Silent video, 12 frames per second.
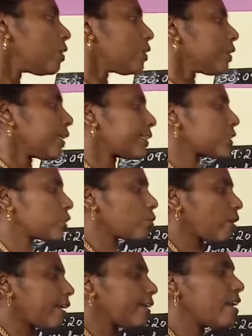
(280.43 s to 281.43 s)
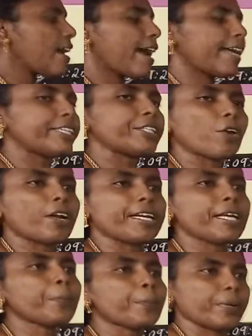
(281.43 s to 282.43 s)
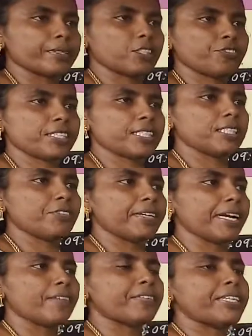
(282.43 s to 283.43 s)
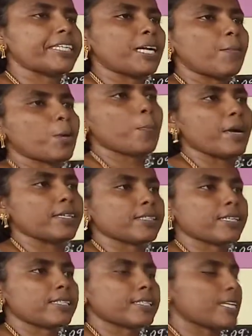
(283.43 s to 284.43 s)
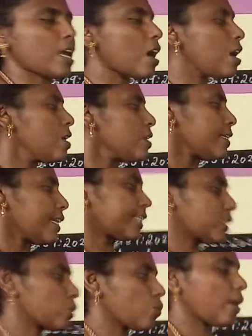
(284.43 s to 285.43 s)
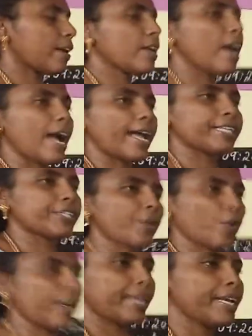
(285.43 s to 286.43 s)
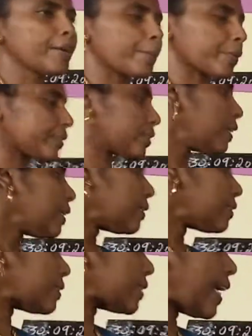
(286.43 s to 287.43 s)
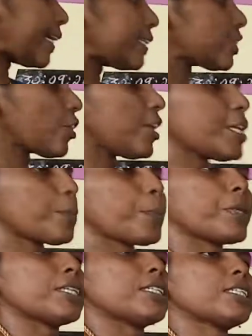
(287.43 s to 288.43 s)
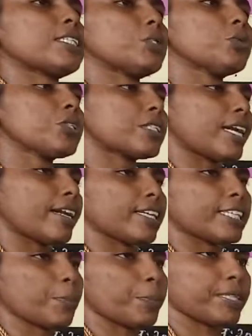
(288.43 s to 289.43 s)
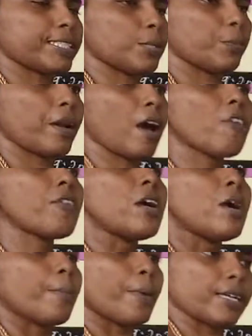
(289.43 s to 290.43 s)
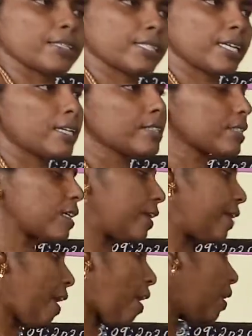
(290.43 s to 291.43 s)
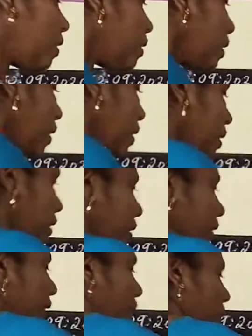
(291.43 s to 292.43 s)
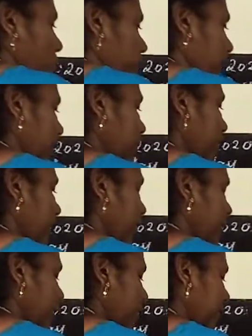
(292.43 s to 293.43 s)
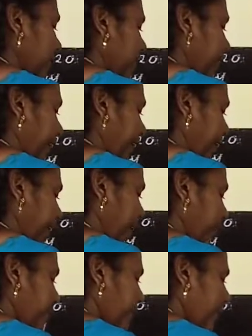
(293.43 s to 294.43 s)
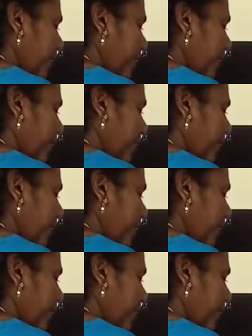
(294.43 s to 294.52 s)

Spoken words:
Next one, hydraulic press. First we have learned about Pascal's law. Next one, hydraulic press. This hydraulic press used under the principle of Pascal's law. Now just listen the diagram.